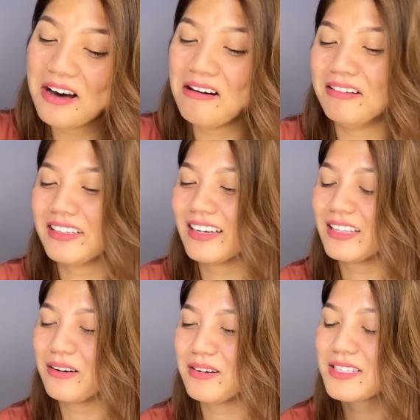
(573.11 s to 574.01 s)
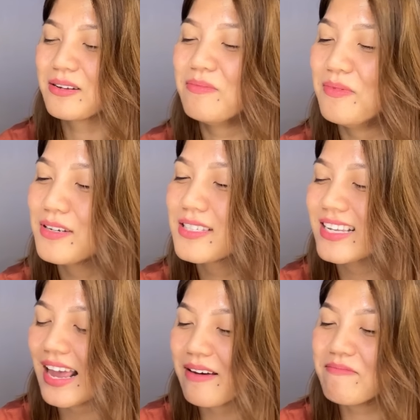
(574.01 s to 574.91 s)
But yeah, that was the most
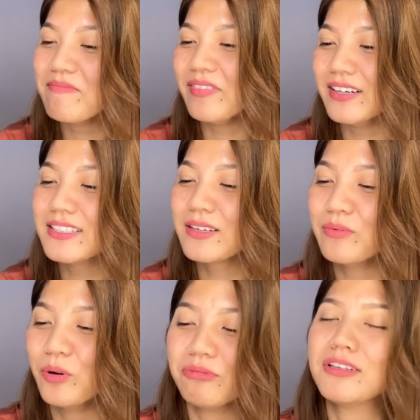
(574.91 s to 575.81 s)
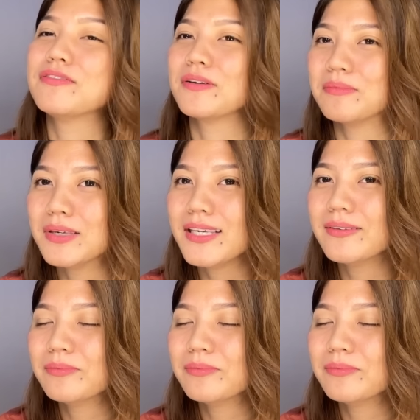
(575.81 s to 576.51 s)
embarrassing moment for me.